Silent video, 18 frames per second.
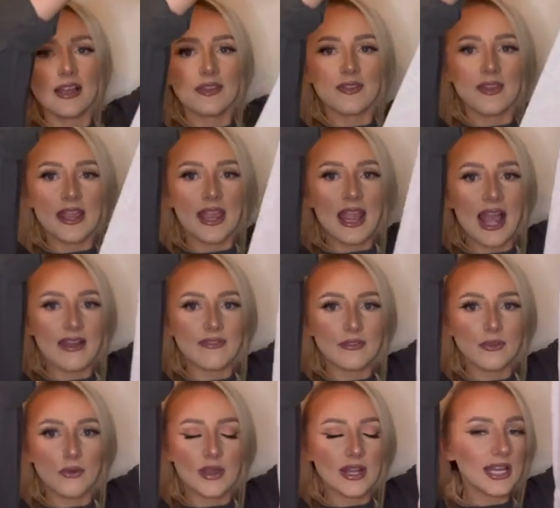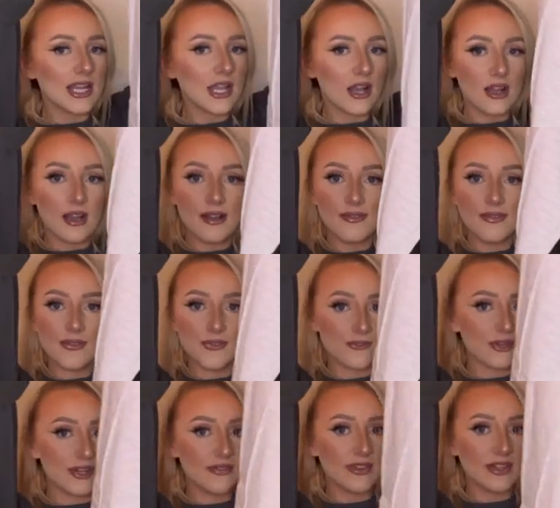They haven't got any cuffs or
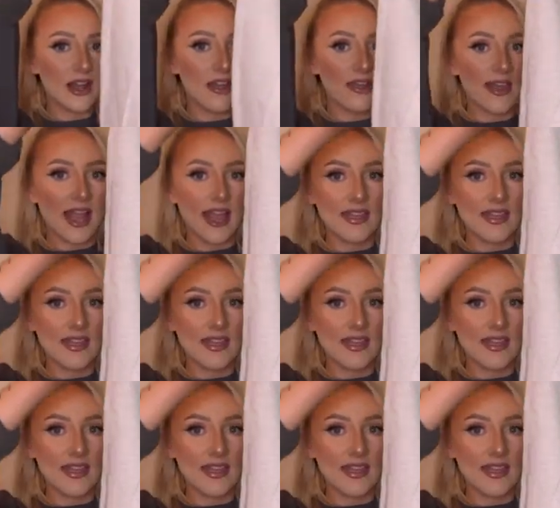anything like that.